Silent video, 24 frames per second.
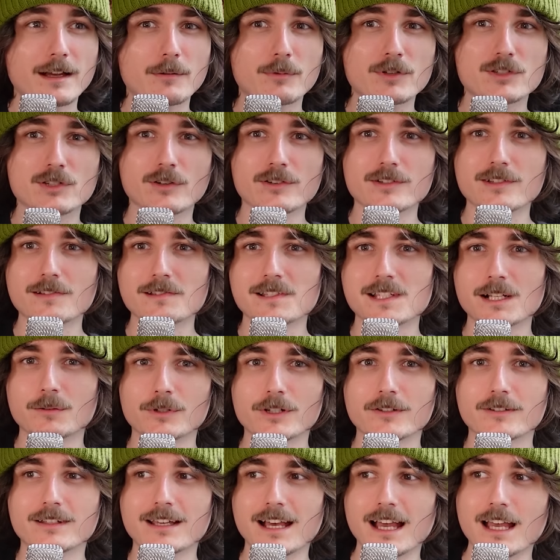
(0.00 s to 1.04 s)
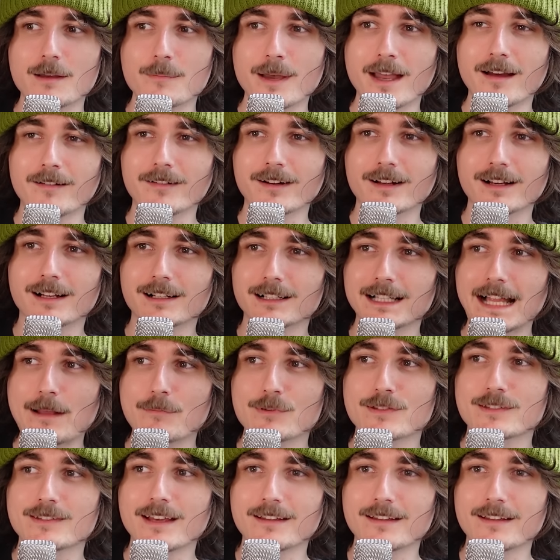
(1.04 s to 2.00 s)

there was also someone who came out and claimed